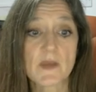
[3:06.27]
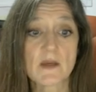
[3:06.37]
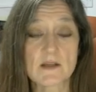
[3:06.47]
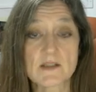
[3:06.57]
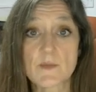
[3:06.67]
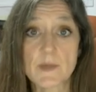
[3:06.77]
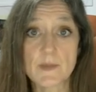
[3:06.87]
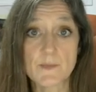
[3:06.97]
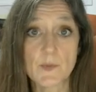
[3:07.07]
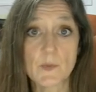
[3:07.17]
And some
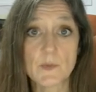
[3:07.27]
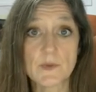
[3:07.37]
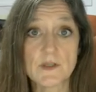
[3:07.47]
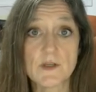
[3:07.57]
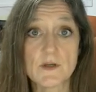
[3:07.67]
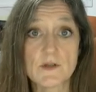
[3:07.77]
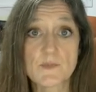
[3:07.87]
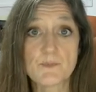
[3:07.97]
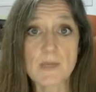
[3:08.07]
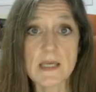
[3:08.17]
people
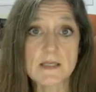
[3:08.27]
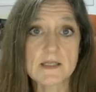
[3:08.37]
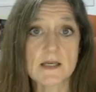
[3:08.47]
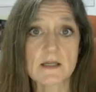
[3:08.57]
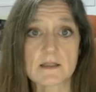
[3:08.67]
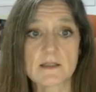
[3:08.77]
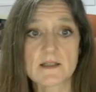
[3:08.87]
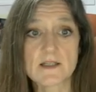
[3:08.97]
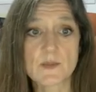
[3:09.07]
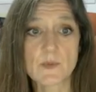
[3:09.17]
use Peter
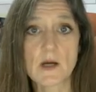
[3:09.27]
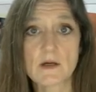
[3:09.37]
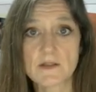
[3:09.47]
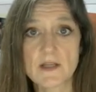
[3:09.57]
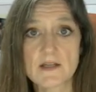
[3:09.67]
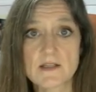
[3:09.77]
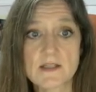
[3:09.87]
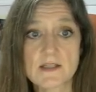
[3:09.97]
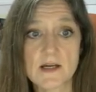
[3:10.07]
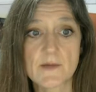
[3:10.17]
as well. And
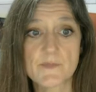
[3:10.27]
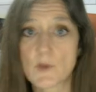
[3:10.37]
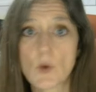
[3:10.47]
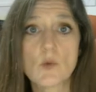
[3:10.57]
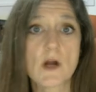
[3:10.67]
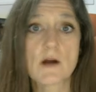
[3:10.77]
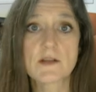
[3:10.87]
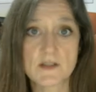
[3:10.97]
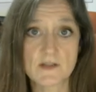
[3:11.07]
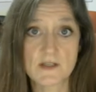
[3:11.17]
there's all
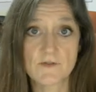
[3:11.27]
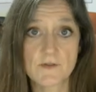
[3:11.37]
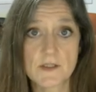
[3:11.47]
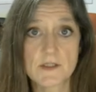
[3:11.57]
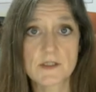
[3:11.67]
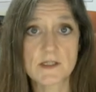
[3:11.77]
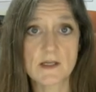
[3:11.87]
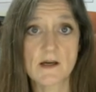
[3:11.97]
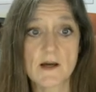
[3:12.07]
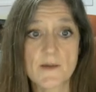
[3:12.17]
kinds of different
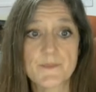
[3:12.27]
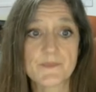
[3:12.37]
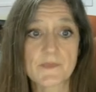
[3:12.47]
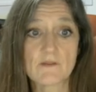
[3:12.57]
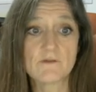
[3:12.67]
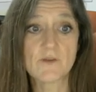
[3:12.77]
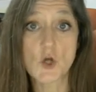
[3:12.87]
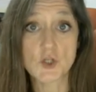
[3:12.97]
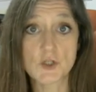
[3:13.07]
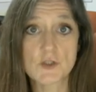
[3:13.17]

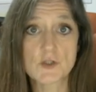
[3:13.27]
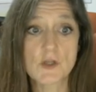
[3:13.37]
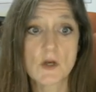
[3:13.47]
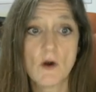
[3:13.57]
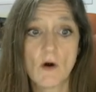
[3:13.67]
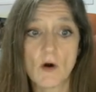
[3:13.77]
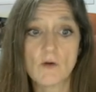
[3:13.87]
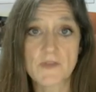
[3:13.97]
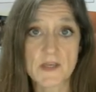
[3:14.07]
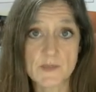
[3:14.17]
versions
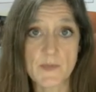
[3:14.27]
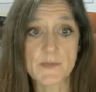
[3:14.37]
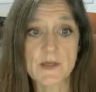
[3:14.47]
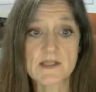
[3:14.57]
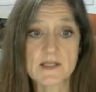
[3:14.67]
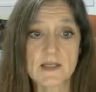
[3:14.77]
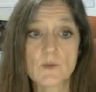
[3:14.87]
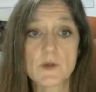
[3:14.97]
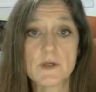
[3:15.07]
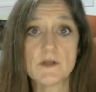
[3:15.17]
of this. But basically
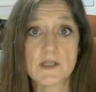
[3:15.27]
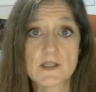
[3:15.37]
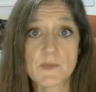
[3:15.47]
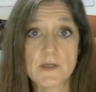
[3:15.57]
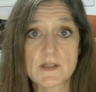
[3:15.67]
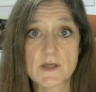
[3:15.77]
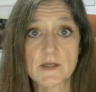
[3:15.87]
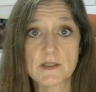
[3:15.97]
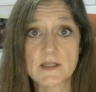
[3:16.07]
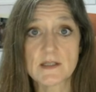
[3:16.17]
what you need to be
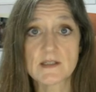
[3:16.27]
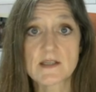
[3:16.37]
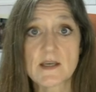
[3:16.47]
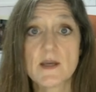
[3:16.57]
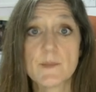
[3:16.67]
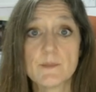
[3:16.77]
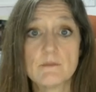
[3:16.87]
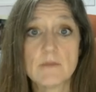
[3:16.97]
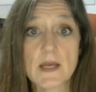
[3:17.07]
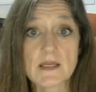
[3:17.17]
doing is
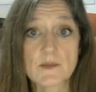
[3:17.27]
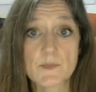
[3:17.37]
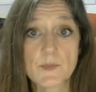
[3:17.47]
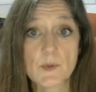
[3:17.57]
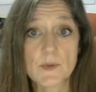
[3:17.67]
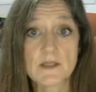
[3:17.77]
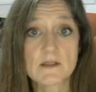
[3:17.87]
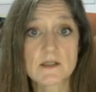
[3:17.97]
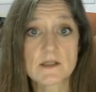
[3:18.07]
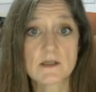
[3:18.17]
making a
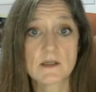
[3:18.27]
point.